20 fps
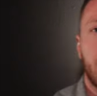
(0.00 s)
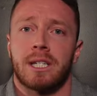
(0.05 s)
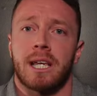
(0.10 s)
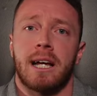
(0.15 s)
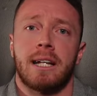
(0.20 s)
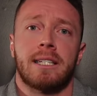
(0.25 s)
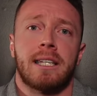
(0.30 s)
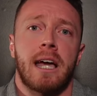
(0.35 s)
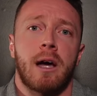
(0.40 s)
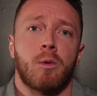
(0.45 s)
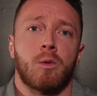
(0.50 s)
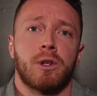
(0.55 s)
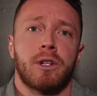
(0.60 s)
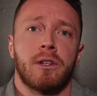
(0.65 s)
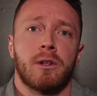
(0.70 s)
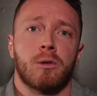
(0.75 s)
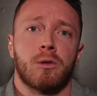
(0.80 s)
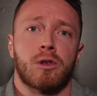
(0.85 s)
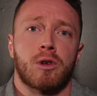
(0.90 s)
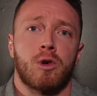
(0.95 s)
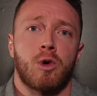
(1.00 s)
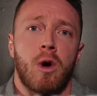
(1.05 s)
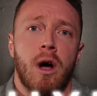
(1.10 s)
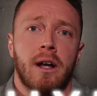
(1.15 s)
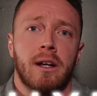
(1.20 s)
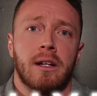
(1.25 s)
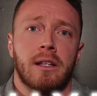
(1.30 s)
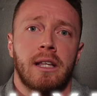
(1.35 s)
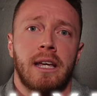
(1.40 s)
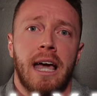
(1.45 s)
Besides that, we're dealing with
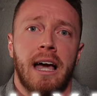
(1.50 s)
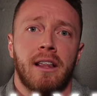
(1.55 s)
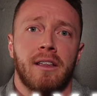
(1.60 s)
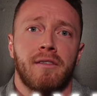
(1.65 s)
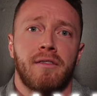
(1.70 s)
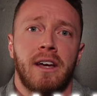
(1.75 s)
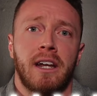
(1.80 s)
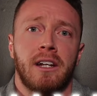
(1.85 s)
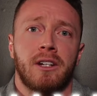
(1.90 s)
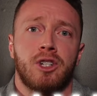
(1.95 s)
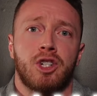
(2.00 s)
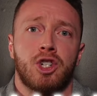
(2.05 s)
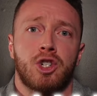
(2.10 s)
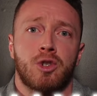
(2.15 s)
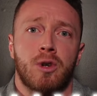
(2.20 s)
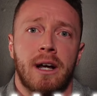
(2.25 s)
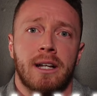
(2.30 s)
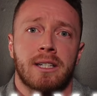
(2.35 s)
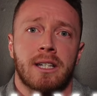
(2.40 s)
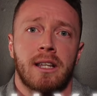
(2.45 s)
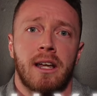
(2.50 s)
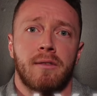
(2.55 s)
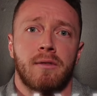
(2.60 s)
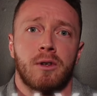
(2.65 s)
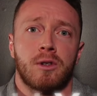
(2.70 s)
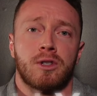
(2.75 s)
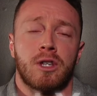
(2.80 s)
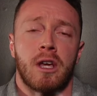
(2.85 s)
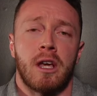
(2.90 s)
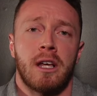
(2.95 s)
chronically elevated stress
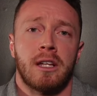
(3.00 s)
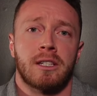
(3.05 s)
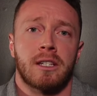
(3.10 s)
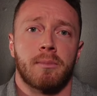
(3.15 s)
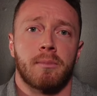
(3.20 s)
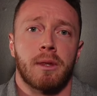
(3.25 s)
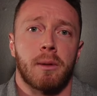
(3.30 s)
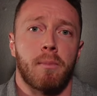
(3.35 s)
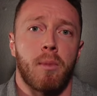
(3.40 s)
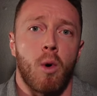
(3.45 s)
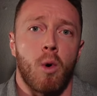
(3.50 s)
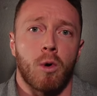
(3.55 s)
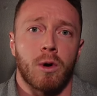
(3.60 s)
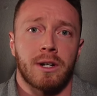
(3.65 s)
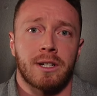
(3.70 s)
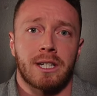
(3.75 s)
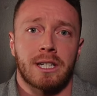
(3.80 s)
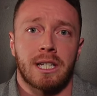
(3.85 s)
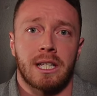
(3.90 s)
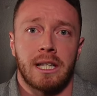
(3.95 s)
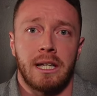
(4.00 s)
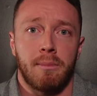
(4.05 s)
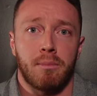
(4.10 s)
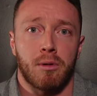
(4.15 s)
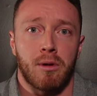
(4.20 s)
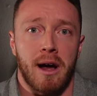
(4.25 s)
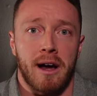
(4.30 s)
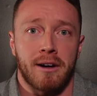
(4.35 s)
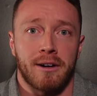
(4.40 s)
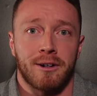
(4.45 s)
levels, some of the poorest sleep
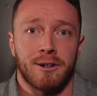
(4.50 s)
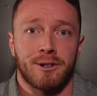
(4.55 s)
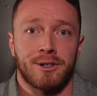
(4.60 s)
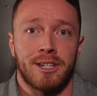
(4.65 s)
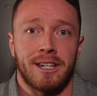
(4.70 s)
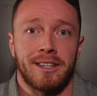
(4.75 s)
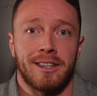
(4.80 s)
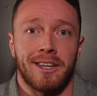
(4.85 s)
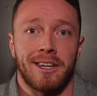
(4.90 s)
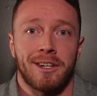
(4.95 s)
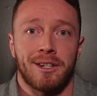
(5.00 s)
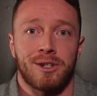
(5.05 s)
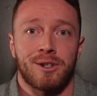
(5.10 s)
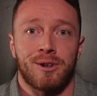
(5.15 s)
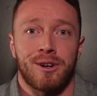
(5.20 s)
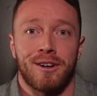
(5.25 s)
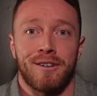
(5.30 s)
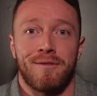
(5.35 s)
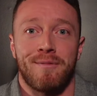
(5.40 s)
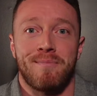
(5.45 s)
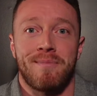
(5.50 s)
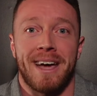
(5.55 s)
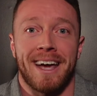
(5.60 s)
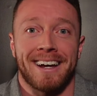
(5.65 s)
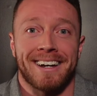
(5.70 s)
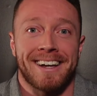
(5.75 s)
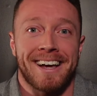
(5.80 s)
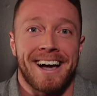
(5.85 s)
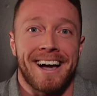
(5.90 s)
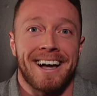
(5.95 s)
records in the history of
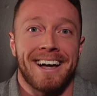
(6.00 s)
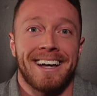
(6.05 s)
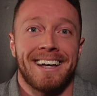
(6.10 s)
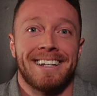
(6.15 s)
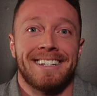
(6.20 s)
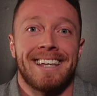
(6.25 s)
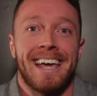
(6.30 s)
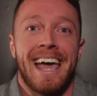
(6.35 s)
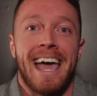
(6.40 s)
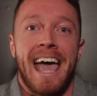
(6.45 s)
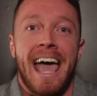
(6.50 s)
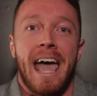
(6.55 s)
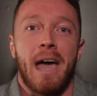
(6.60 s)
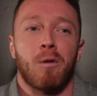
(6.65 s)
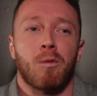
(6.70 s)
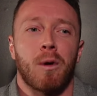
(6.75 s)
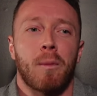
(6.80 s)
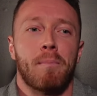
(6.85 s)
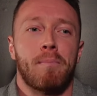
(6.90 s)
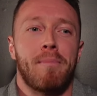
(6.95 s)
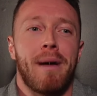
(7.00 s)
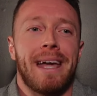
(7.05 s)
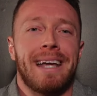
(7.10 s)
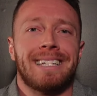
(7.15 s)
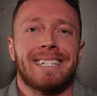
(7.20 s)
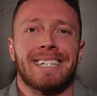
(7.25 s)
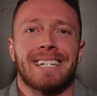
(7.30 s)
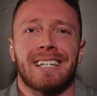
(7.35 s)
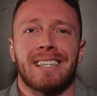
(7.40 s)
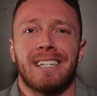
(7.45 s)
mankind, and we're
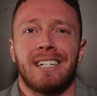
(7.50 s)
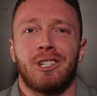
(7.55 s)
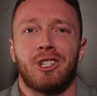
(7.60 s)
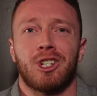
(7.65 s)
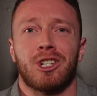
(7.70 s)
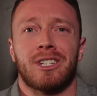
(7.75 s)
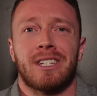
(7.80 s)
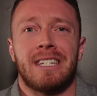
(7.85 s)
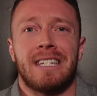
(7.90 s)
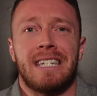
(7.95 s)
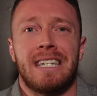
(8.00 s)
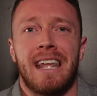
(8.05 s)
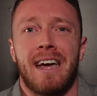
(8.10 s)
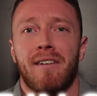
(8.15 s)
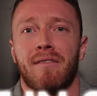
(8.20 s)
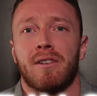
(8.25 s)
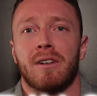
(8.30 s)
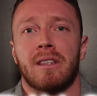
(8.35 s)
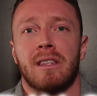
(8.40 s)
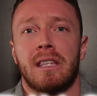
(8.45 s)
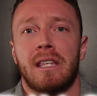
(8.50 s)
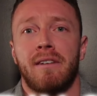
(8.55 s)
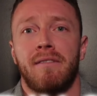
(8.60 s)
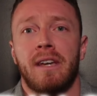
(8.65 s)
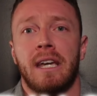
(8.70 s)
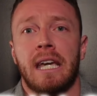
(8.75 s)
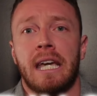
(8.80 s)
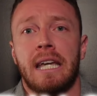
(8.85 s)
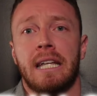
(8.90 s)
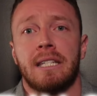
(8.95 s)
basically just never
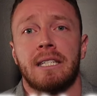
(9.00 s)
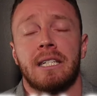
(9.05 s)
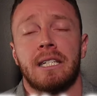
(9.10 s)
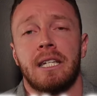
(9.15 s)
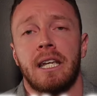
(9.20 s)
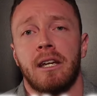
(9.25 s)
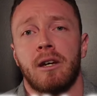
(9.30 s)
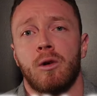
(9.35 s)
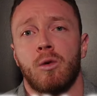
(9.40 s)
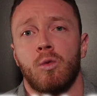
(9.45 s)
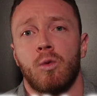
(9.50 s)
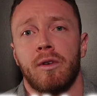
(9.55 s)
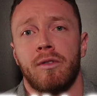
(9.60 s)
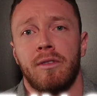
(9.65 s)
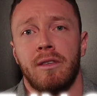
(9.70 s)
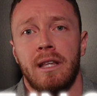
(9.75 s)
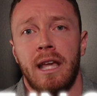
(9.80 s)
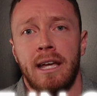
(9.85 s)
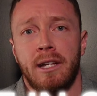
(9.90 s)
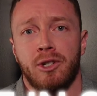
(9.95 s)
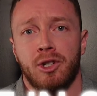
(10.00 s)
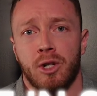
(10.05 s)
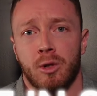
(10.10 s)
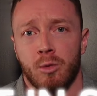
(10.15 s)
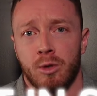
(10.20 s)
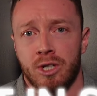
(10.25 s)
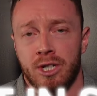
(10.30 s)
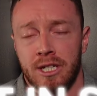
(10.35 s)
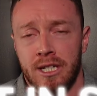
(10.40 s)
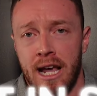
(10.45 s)
living in sync with nature,
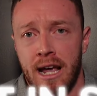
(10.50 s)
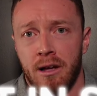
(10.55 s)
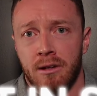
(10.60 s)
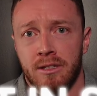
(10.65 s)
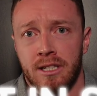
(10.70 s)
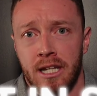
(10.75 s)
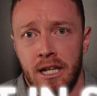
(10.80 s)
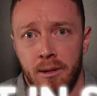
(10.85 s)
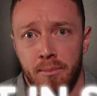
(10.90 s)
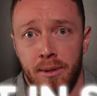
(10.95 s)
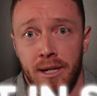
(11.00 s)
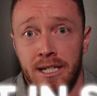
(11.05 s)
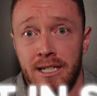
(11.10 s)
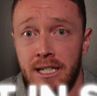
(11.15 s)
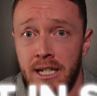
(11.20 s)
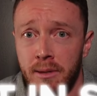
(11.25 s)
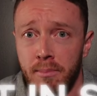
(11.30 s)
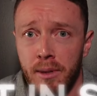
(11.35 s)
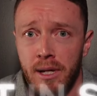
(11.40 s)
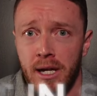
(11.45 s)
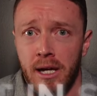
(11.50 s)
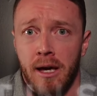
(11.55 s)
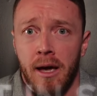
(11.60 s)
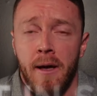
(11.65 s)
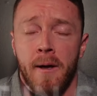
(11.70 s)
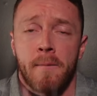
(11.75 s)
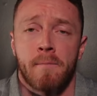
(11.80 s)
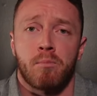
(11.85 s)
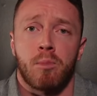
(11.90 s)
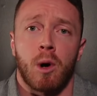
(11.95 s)
which sounds hippy-dippy,
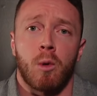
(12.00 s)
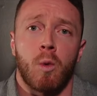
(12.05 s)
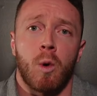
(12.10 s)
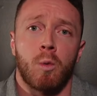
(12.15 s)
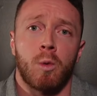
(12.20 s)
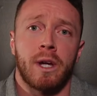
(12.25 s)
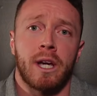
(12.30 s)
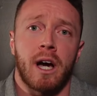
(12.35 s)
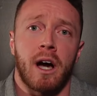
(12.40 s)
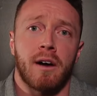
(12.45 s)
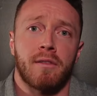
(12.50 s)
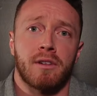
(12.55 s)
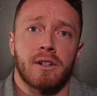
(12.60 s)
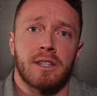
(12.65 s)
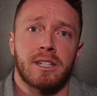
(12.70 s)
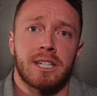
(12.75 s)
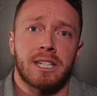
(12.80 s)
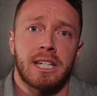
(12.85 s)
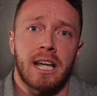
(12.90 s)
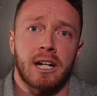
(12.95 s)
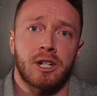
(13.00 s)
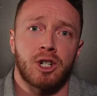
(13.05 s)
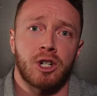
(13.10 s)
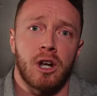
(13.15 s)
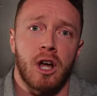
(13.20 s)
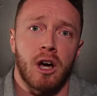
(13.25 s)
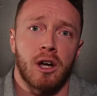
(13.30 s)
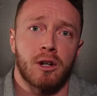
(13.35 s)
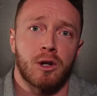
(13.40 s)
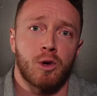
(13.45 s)
but when we cover the section
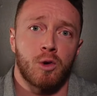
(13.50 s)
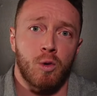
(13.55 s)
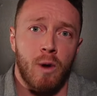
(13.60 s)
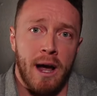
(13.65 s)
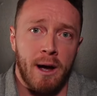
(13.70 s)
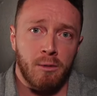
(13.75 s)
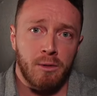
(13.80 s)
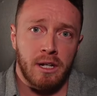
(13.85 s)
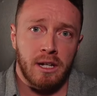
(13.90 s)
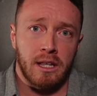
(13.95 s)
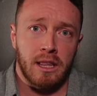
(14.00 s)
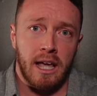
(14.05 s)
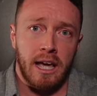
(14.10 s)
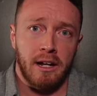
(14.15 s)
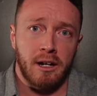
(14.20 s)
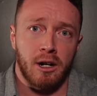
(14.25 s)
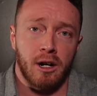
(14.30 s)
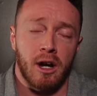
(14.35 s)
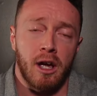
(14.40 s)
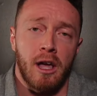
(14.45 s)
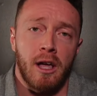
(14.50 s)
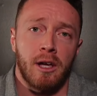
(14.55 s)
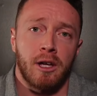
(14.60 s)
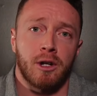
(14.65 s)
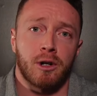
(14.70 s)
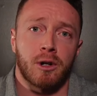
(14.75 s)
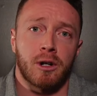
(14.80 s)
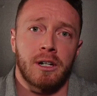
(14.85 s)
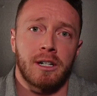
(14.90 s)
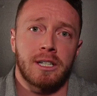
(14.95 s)
on grounding later,
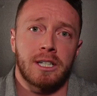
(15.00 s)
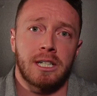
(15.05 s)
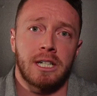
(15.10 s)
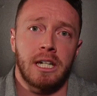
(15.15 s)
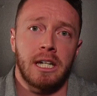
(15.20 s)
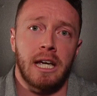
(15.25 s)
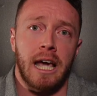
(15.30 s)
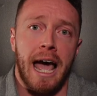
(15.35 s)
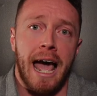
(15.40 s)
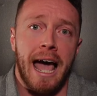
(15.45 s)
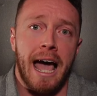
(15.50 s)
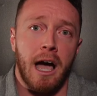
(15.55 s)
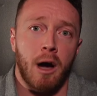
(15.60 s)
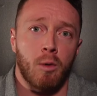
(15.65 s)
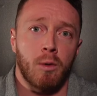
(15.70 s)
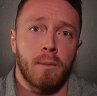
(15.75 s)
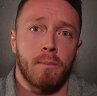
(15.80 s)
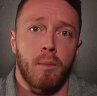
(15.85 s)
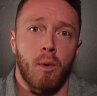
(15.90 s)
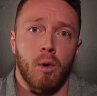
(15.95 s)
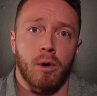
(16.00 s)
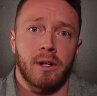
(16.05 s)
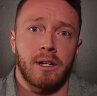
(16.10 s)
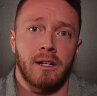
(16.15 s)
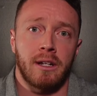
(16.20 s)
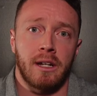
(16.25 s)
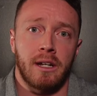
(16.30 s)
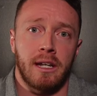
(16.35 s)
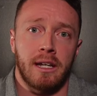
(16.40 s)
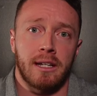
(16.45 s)
you're gonna see how
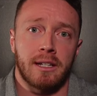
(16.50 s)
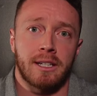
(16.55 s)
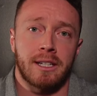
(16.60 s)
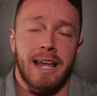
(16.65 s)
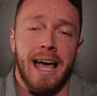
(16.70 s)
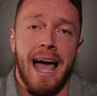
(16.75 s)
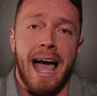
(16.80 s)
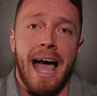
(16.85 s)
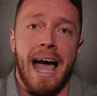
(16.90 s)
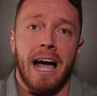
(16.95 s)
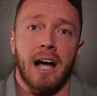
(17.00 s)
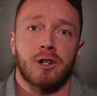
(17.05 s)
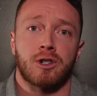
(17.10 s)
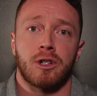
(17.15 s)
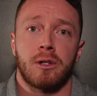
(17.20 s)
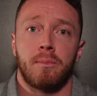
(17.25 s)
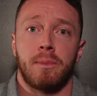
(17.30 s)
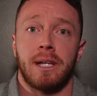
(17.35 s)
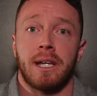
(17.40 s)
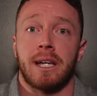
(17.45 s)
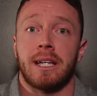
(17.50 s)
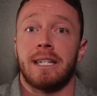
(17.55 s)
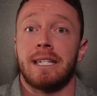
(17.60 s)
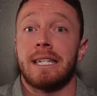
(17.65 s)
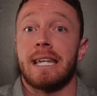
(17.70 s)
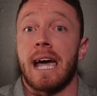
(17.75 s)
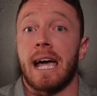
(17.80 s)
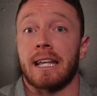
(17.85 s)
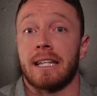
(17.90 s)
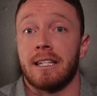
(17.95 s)
important it is to actually be
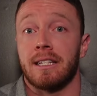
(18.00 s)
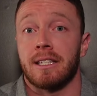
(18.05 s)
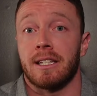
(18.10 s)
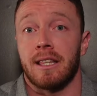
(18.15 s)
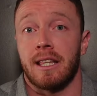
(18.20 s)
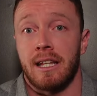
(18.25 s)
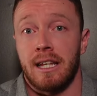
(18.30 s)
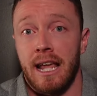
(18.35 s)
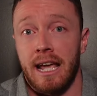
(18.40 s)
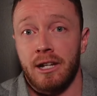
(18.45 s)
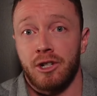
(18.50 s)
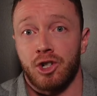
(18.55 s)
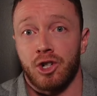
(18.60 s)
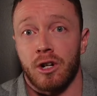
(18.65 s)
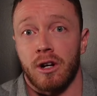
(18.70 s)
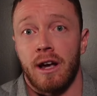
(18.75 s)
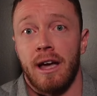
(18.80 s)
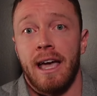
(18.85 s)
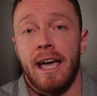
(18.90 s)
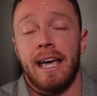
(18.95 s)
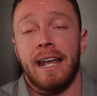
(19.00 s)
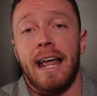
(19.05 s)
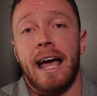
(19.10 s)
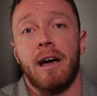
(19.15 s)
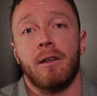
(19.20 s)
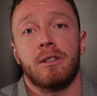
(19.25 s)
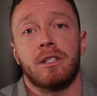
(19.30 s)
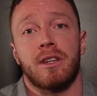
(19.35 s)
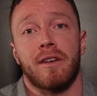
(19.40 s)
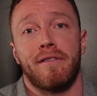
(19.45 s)
connected to the nature and
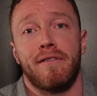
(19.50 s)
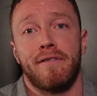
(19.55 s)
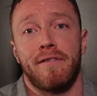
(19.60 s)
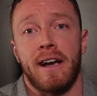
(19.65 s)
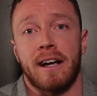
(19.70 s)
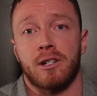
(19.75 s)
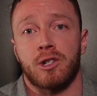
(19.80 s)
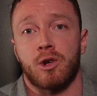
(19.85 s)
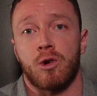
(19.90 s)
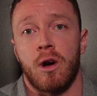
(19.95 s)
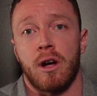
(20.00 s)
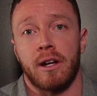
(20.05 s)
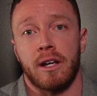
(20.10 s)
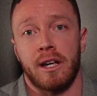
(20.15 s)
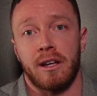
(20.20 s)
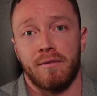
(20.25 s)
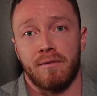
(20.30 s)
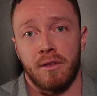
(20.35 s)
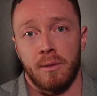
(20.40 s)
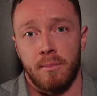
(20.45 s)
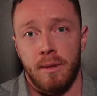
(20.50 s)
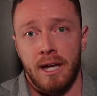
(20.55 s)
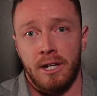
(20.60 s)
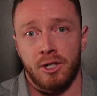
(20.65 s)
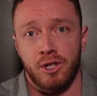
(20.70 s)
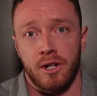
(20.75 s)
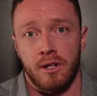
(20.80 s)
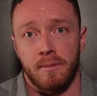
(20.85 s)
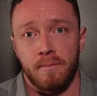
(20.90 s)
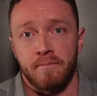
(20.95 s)
how this affects chronic
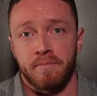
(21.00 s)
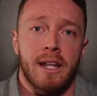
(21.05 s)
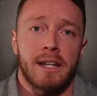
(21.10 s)
inflammation.